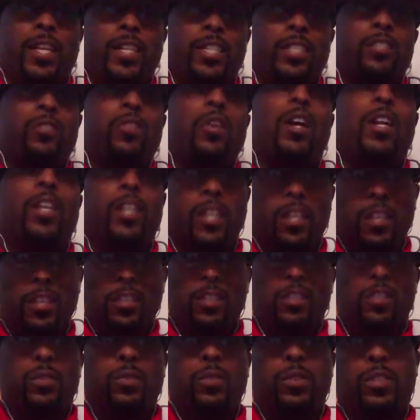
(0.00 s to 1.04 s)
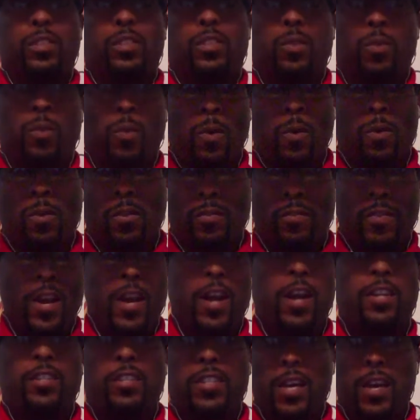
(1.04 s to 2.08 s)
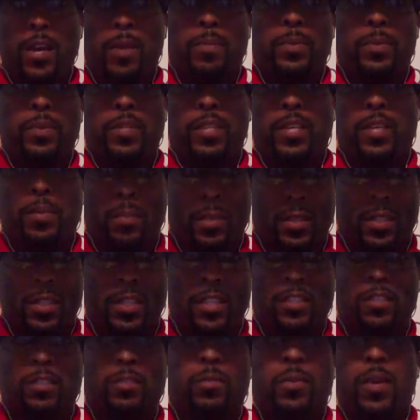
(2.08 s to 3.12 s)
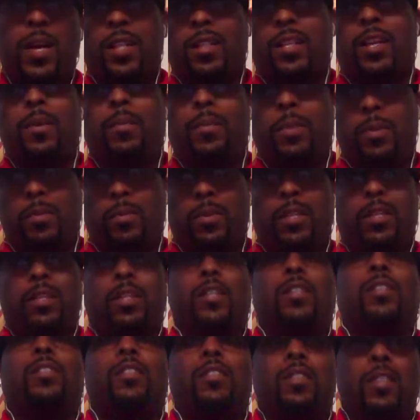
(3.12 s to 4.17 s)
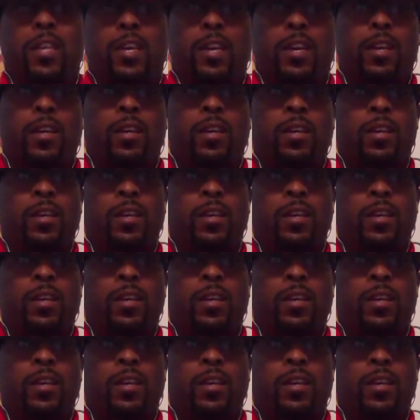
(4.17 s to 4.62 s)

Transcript: They're just trying to get us through this coronavirus epidemic. This is what I think people need to understand.